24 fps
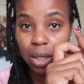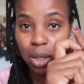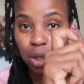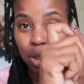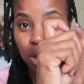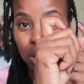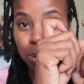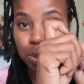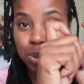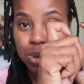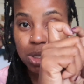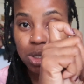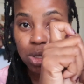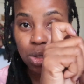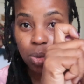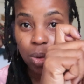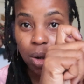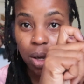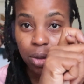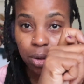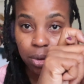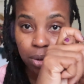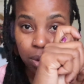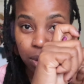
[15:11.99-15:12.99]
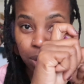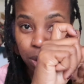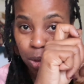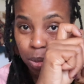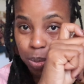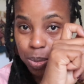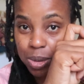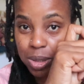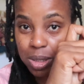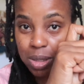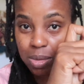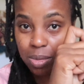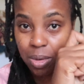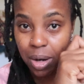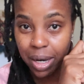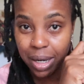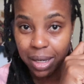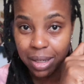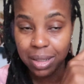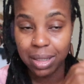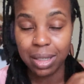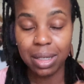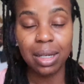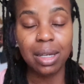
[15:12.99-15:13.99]
loops through other loops,
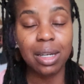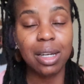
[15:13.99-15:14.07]
right?